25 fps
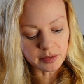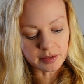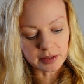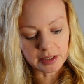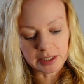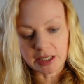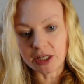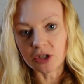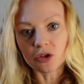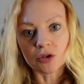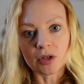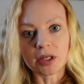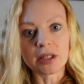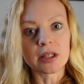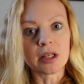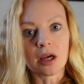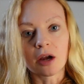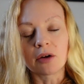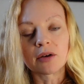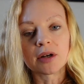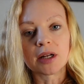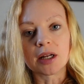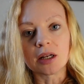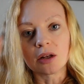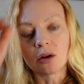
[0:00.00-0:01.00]
Literally the
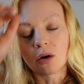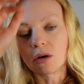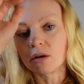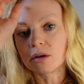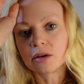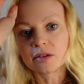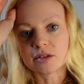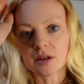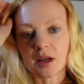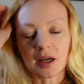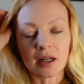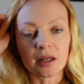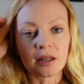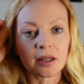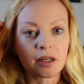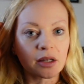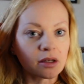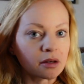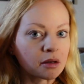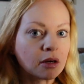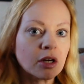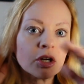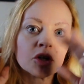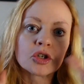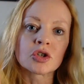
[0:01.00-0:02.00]
only long
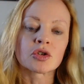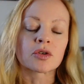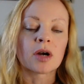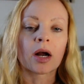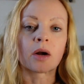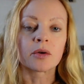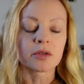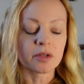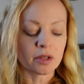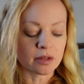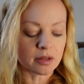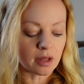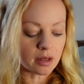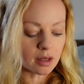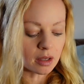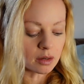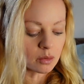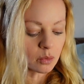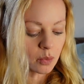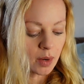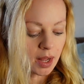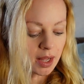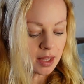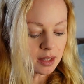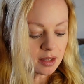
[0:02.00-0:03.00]
cycling trousers I
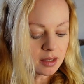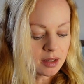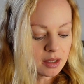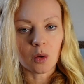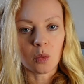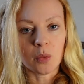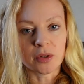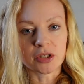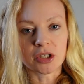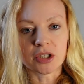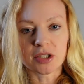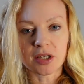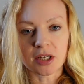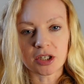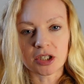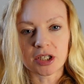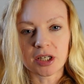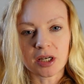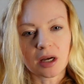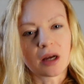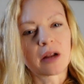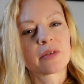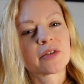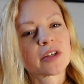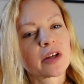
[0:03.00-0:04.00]
can wear, which is actually
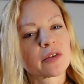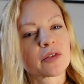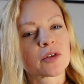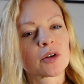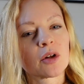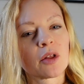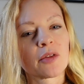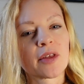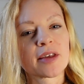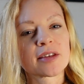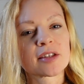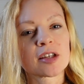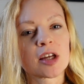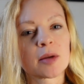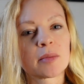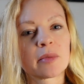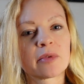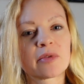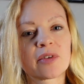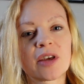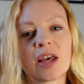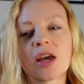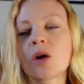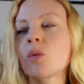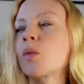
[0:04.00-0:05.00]
kind of difficult this time
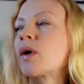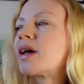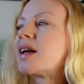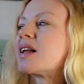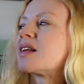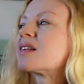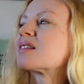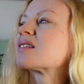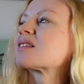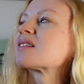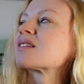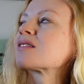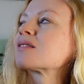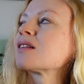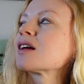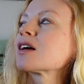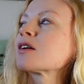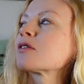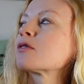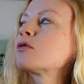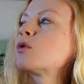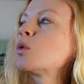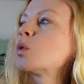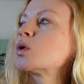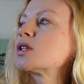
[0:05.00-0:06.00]
of year when it's like
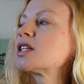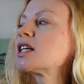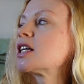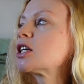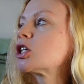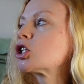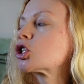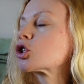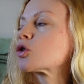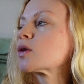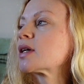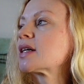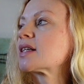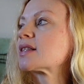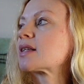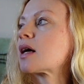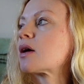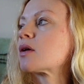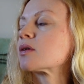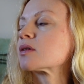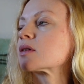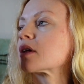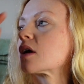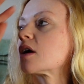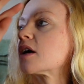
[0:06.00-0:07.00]
14 degrees
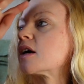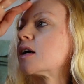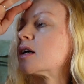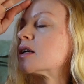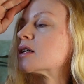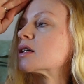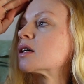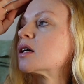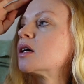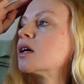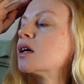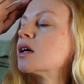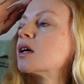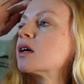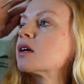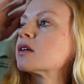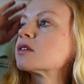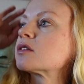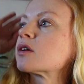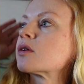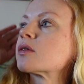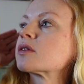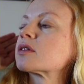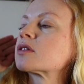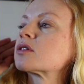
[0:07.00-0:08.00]
outside.
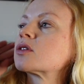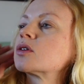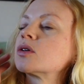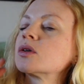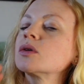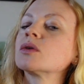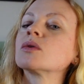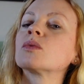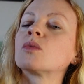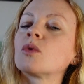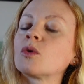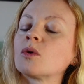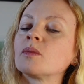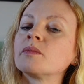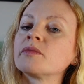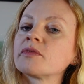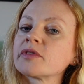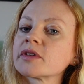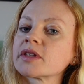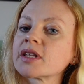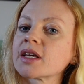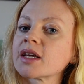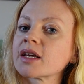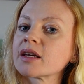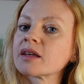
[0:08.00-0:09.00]
So it's too warm
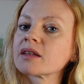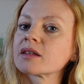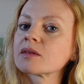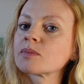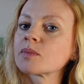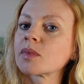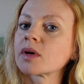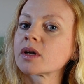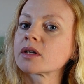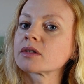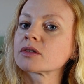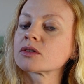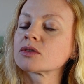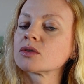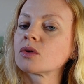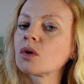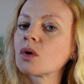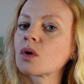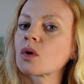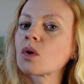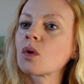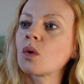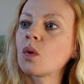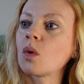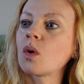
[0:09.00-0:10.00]
for these, but it's
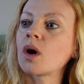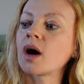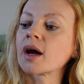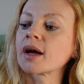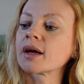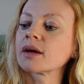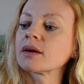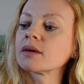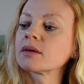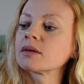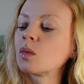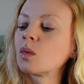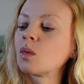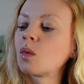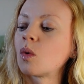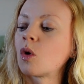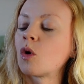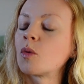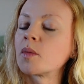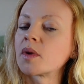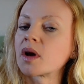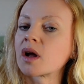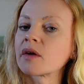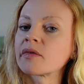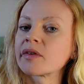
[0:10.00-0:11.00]
not quite
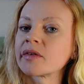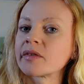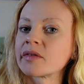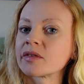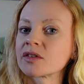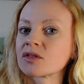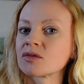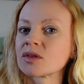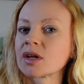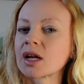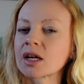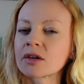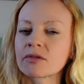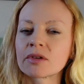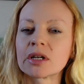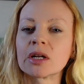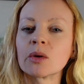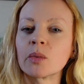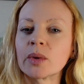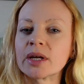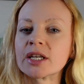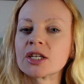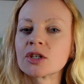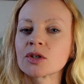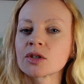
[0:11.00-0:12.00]
warm enough if it's like really
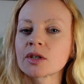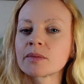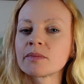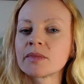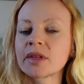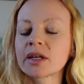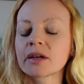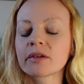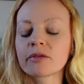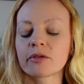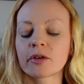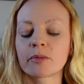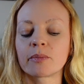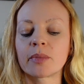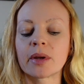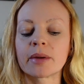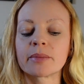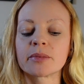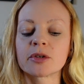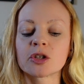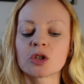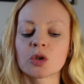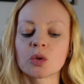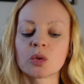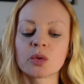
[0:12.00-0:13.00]
windy or something for
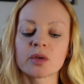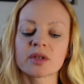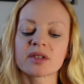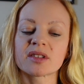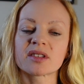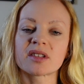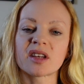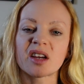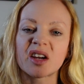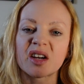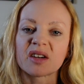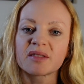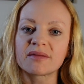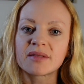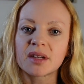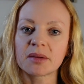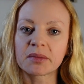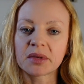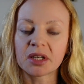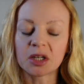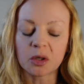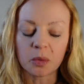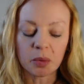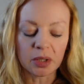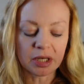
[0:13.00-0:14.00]
bib shorts. So I'm
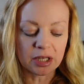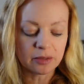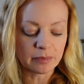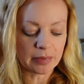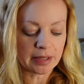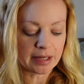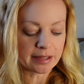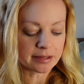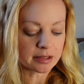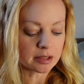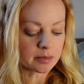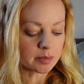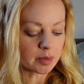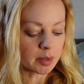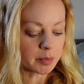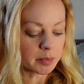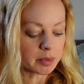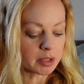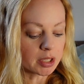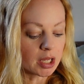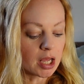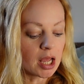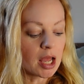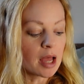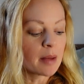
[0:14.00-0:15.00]
in a weird place at the moment.